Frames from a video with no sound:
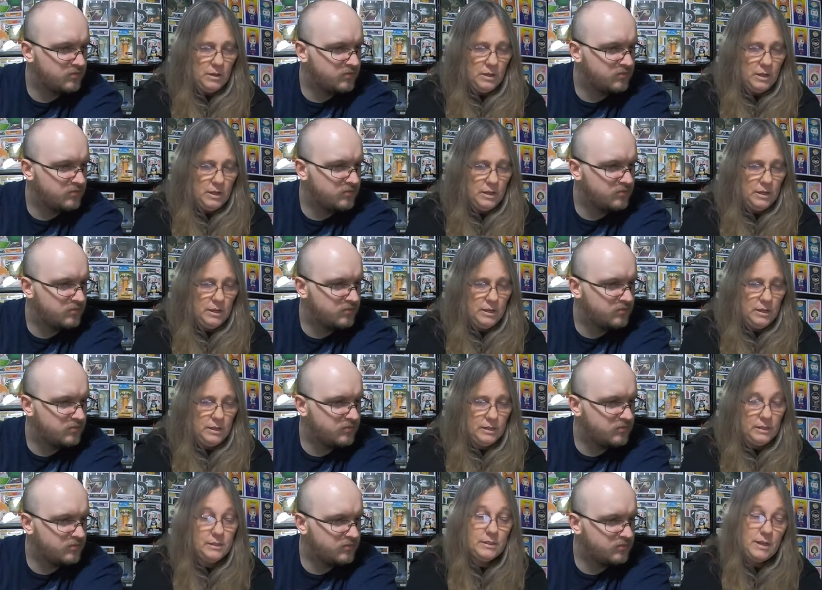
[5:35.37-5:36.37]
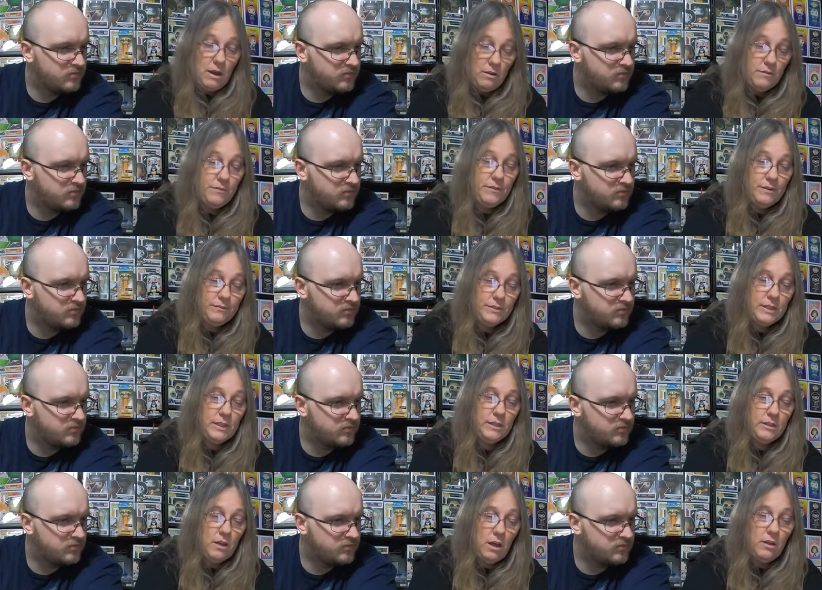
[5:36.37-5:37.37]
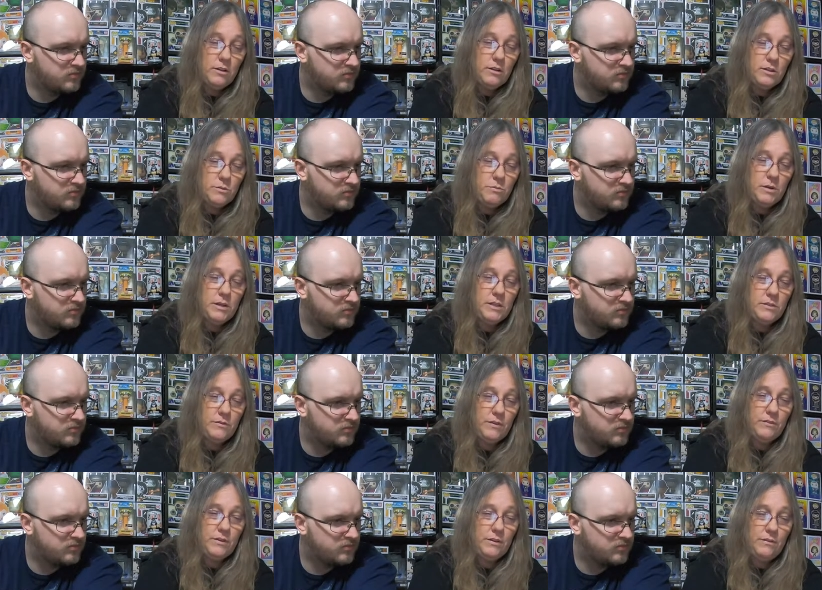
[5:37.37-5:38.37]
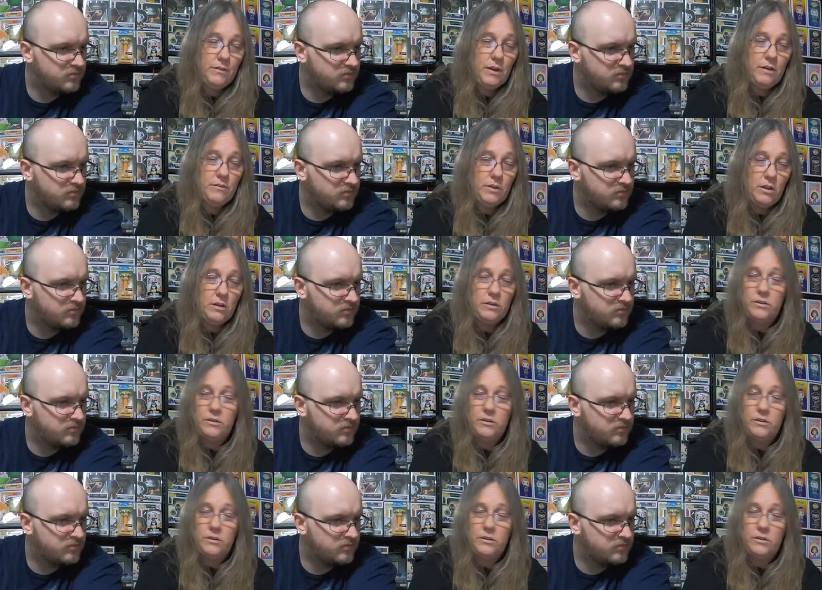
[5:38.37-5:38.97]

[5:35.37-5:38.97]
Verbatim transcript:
Speaker 1: And he's down $15, but he's $55.